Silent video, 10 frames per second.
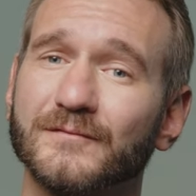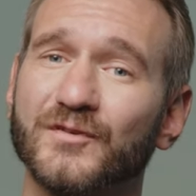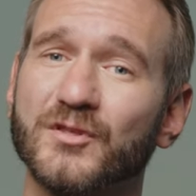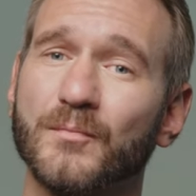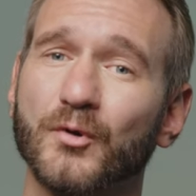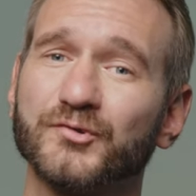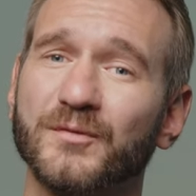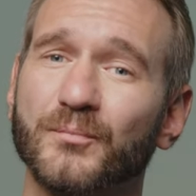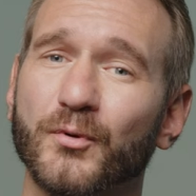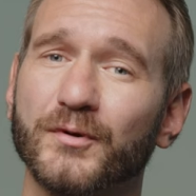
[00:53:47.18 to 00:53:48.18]
for the most
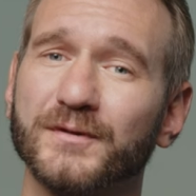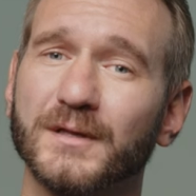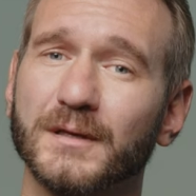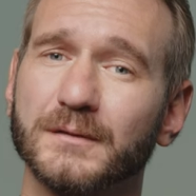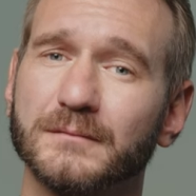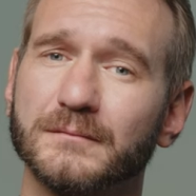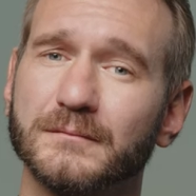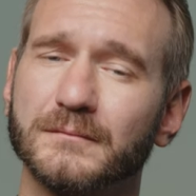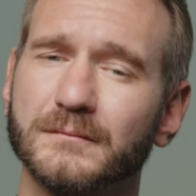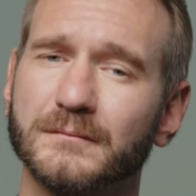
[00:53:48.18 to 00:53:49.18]
important thing
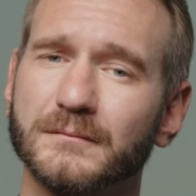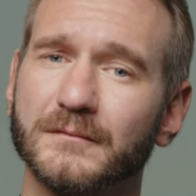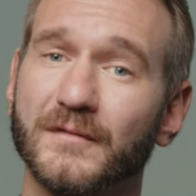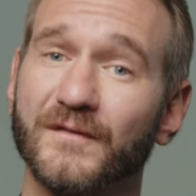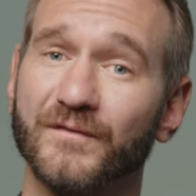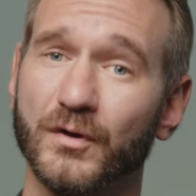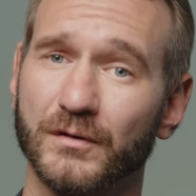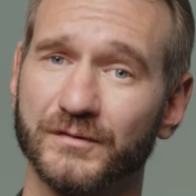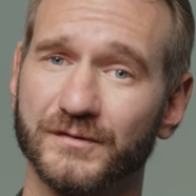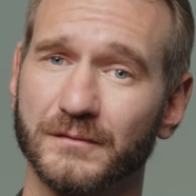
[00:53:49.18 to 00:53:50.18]

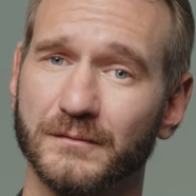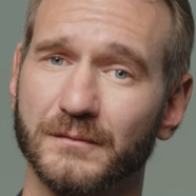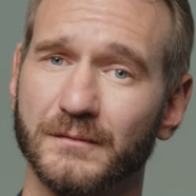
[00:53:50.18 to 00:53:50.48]
first,